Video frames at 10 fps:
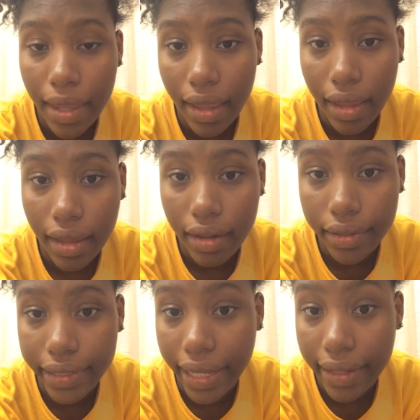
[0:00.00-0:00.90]

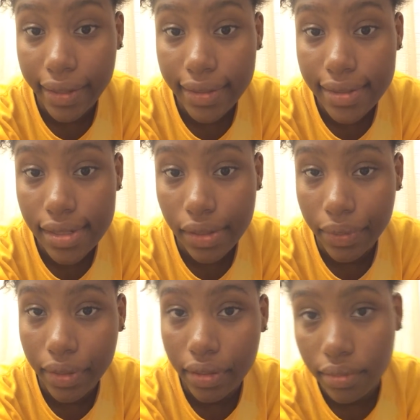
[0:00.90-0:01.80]
and like it so you
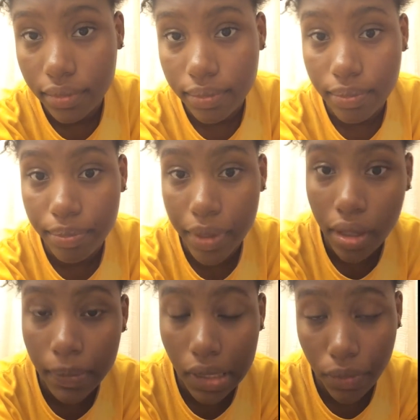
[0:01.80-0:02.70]
can be
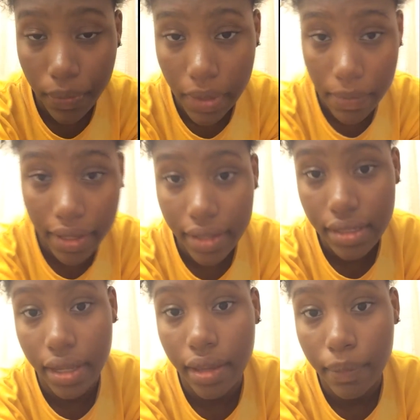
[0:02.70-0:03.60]
updated with me, because
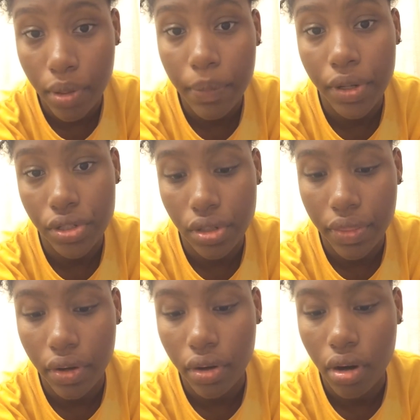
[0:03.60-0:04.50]
I put pictures on
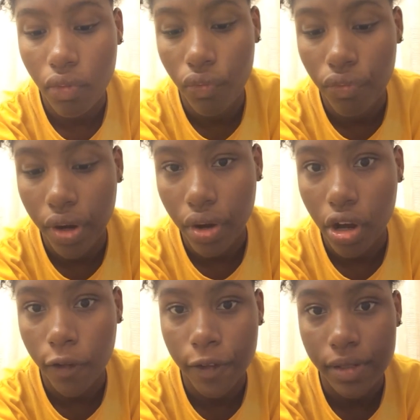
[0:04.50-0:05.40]
there very
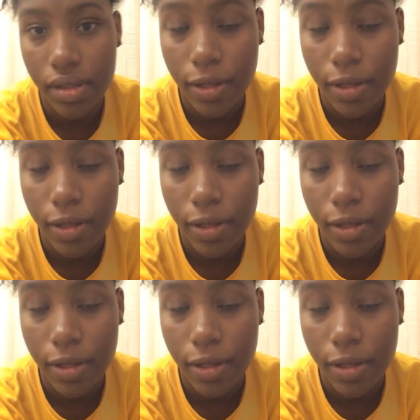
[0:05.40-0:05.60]
often.